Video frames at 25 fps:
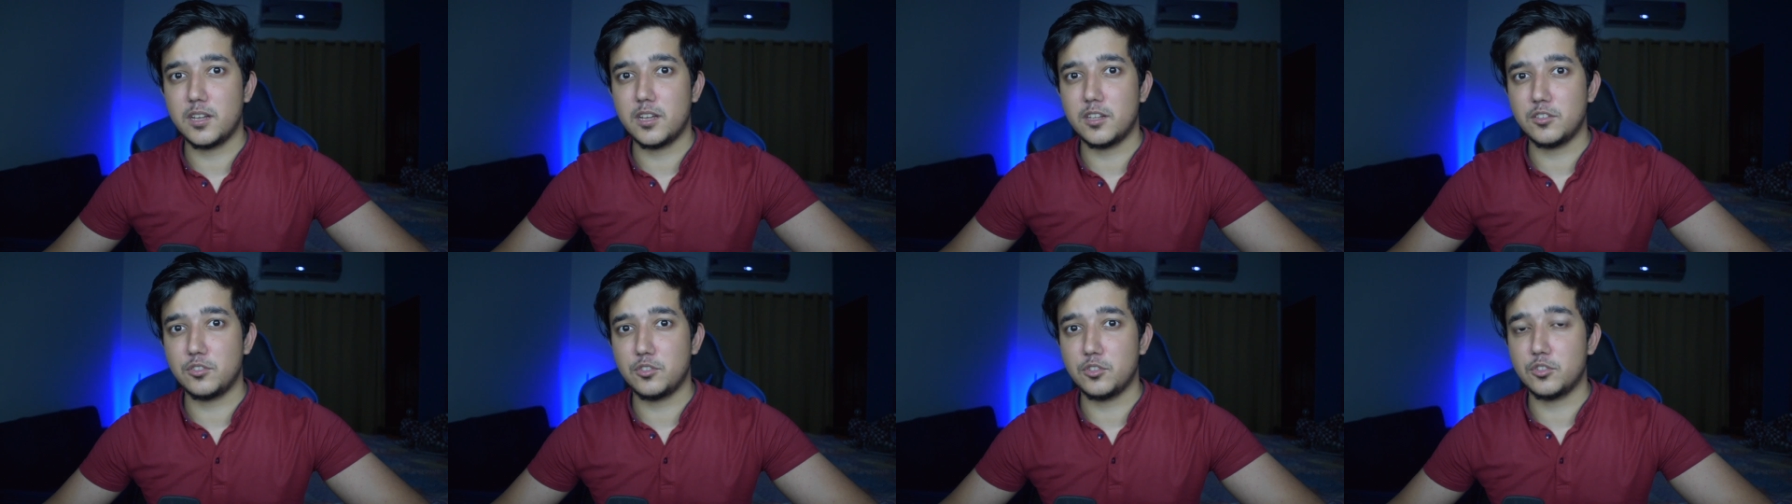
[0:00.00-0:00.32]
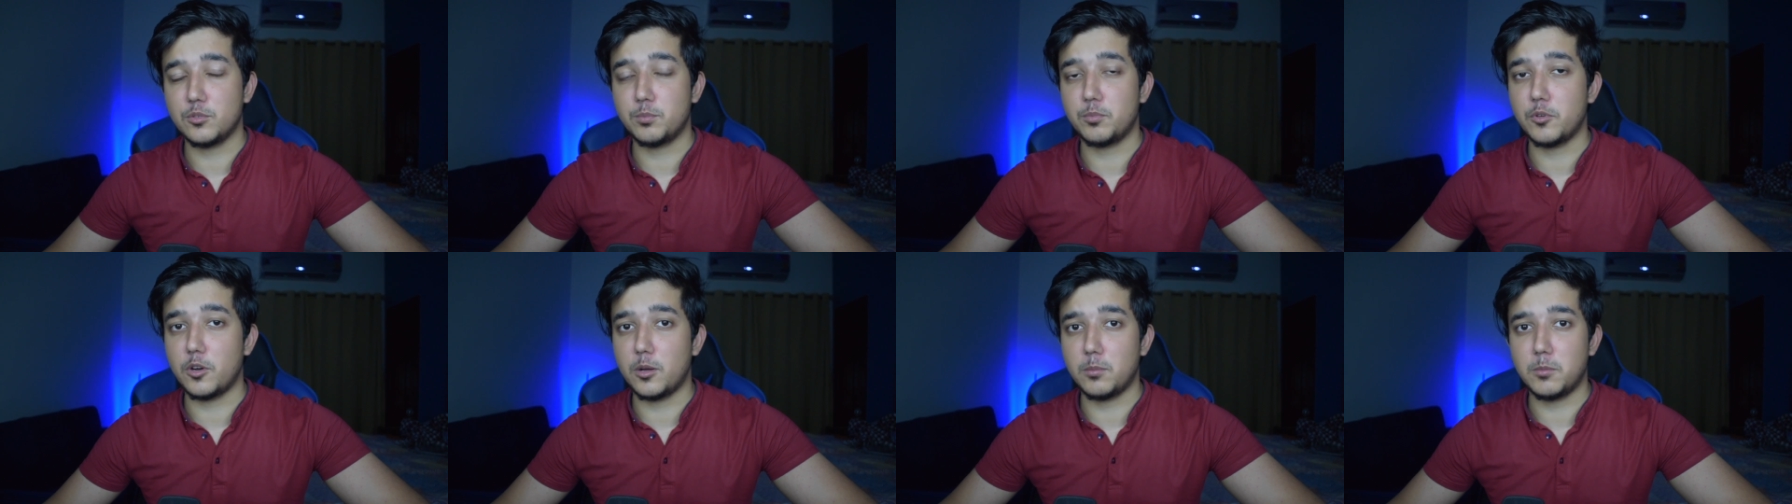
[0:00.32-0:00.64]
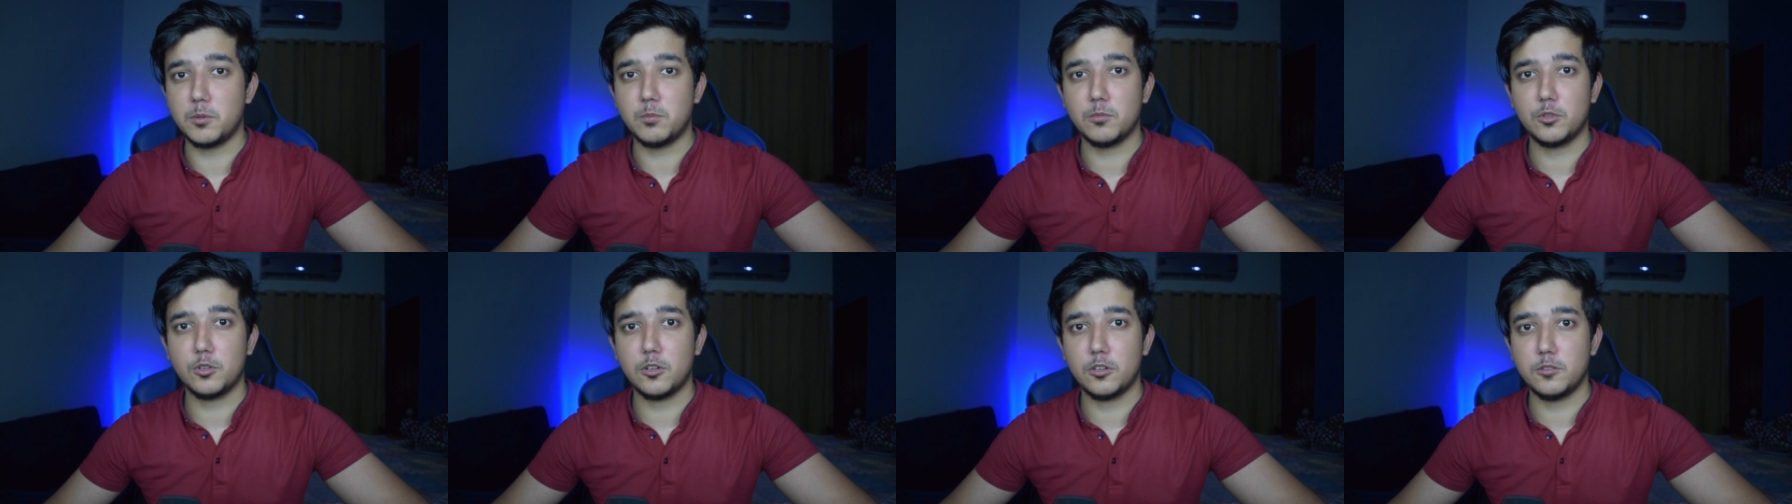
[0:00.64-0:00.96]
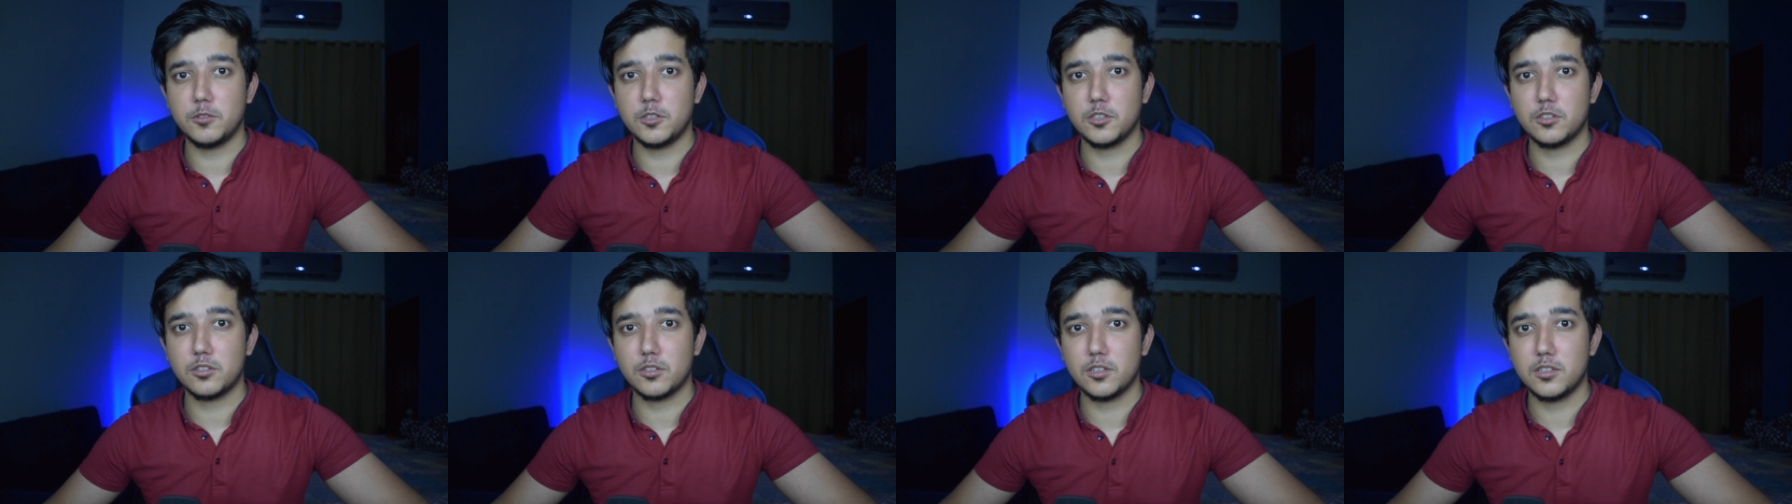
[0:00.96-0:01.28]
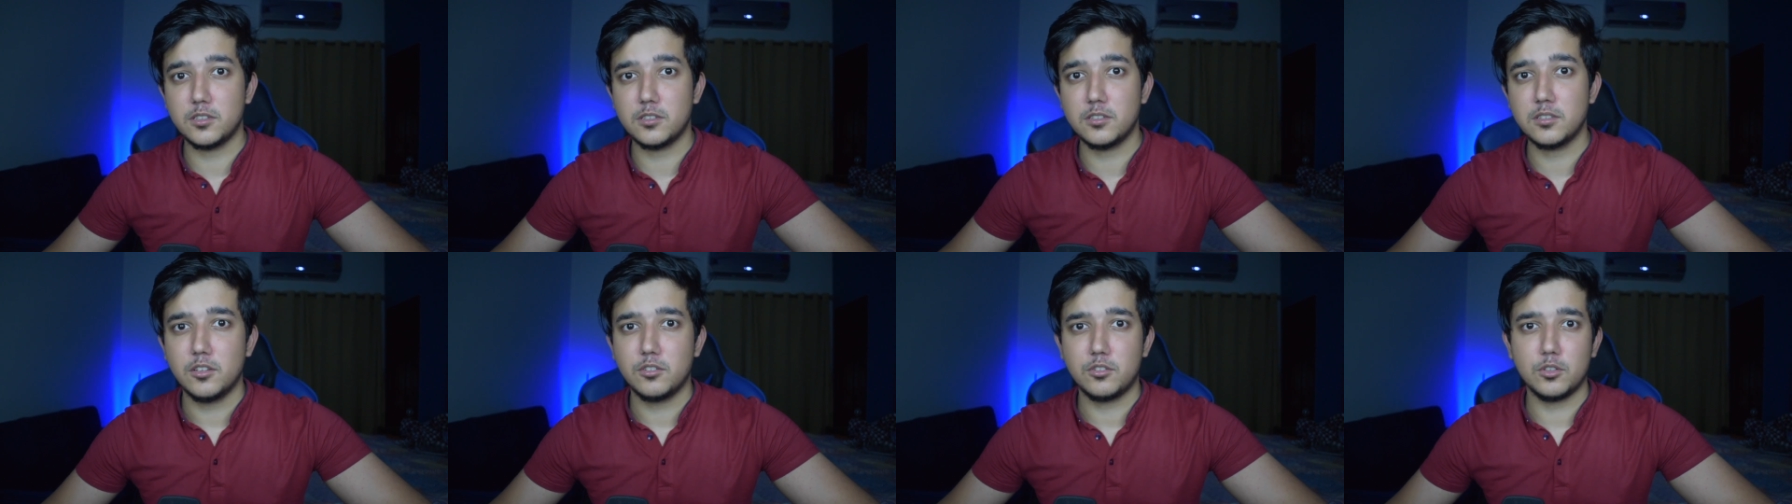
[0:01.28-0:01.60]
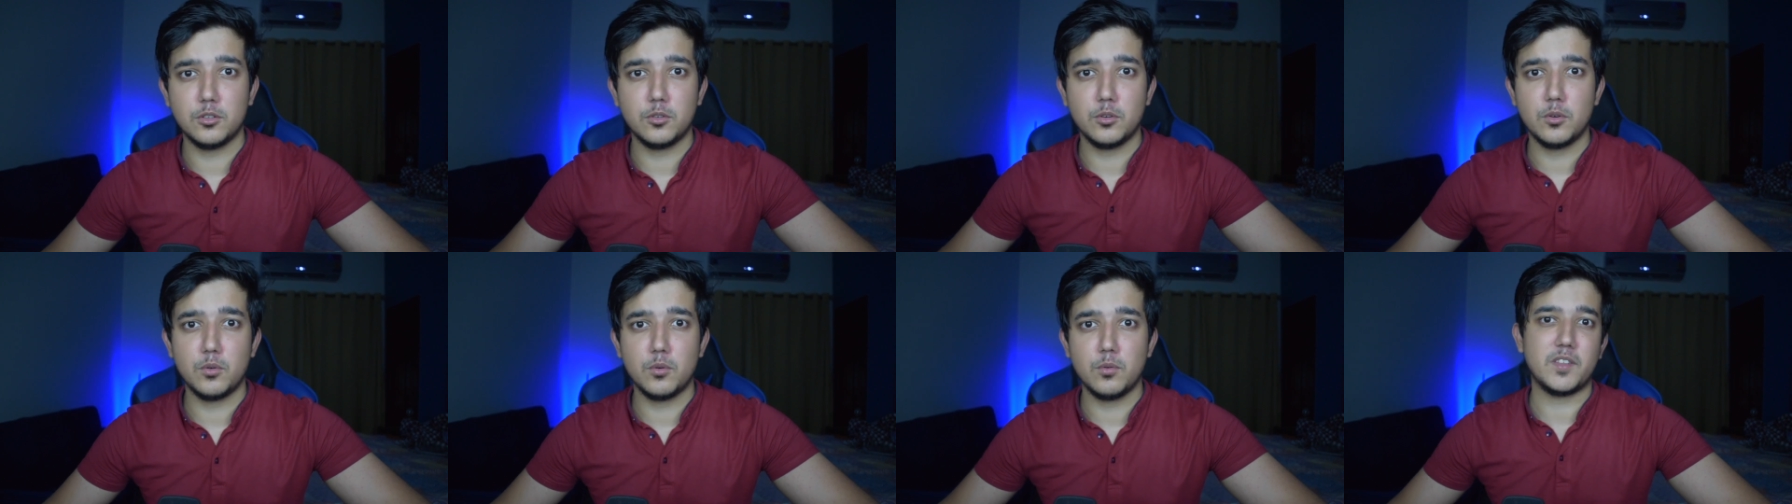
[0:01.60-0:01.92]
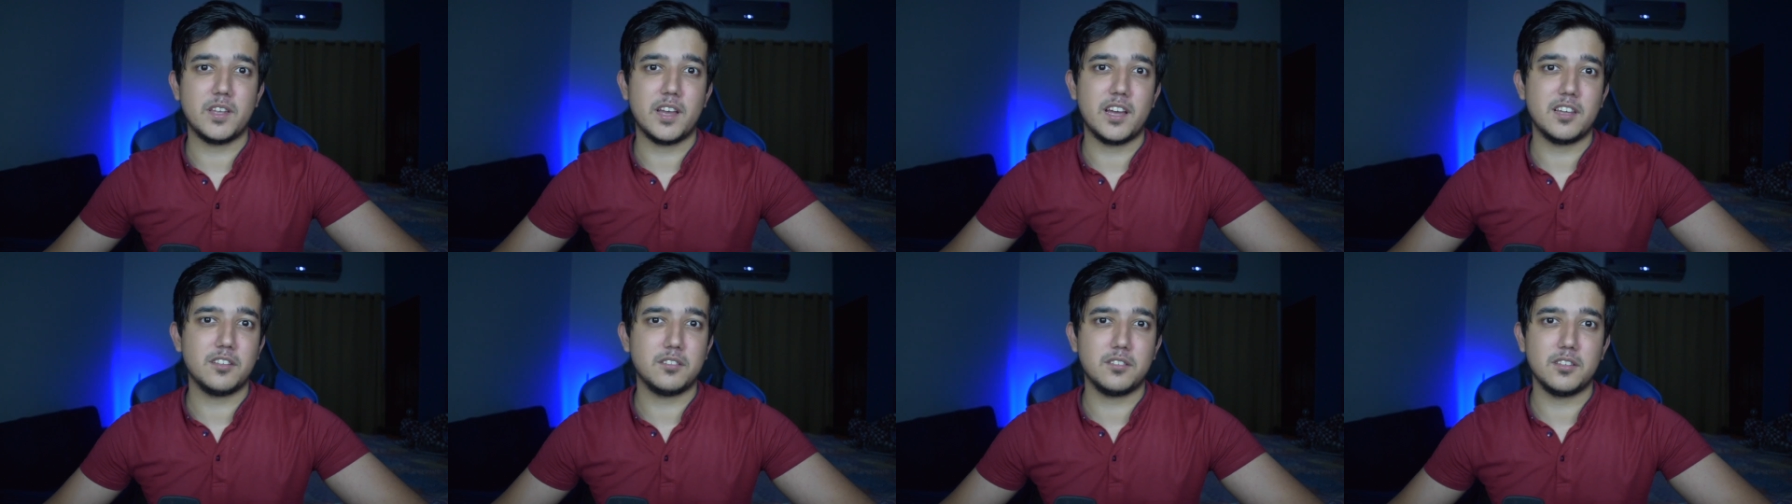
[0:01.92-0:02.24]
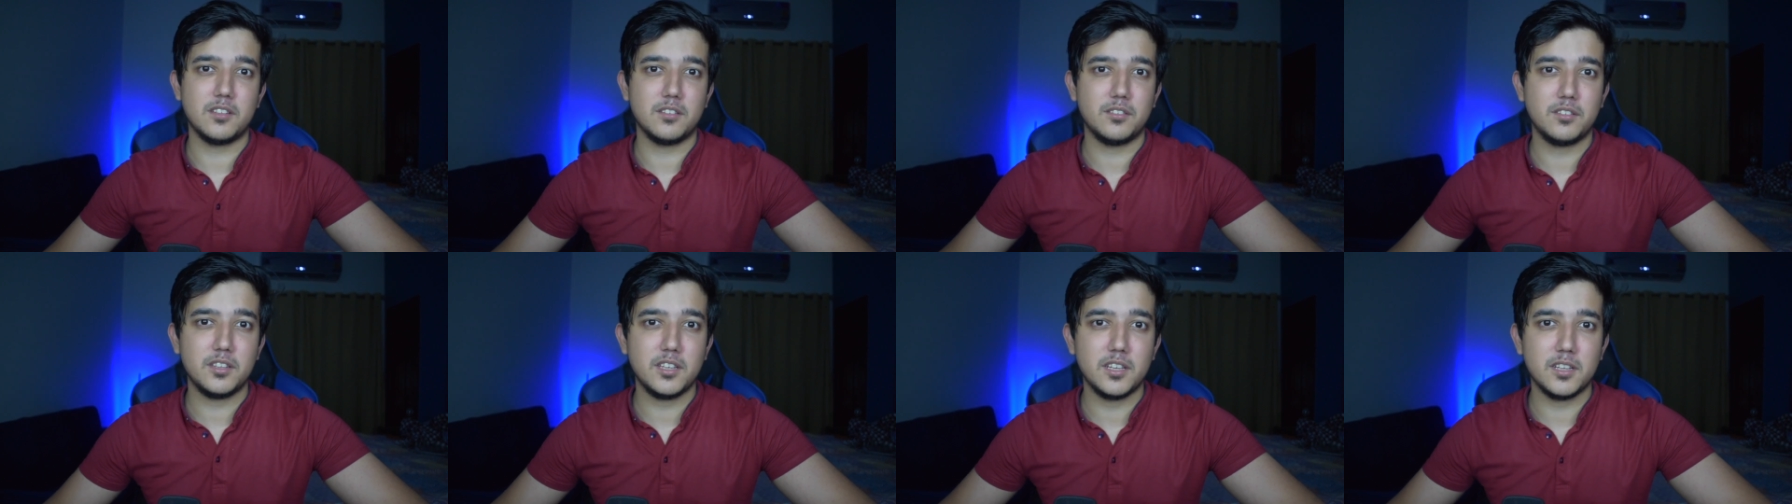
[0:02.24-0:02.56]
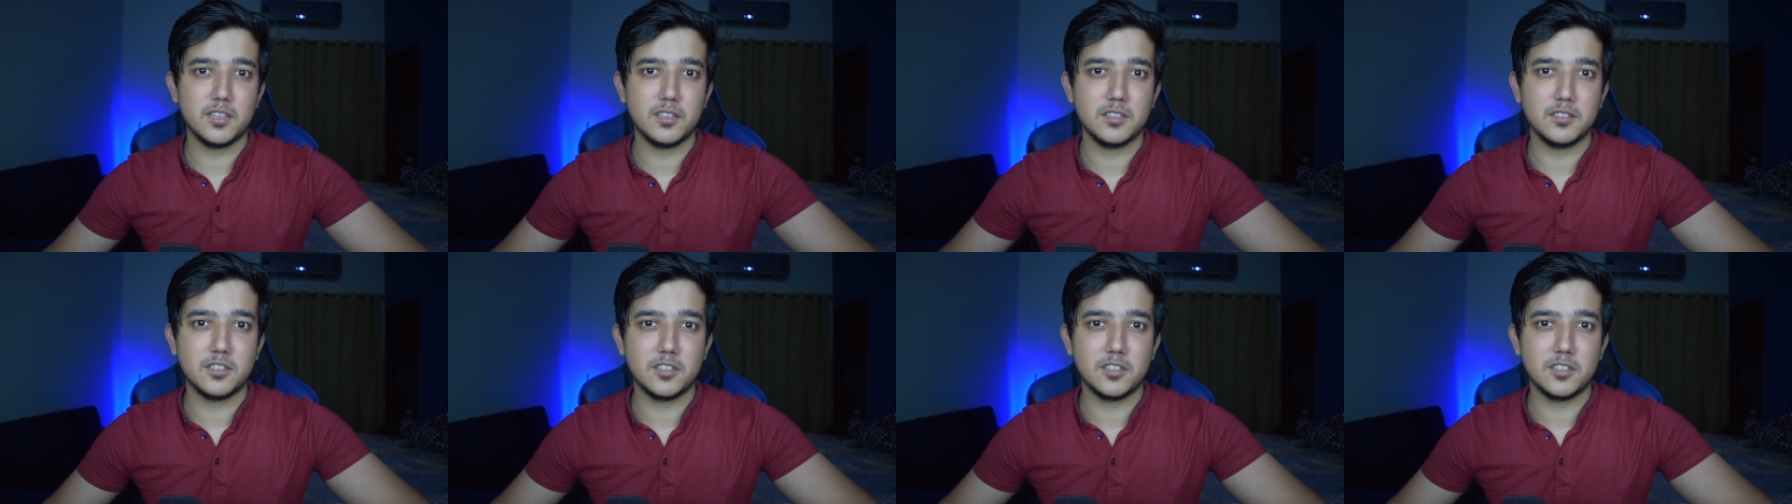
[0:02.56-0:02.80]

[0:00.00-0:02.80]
as your problem solving skills. So as they say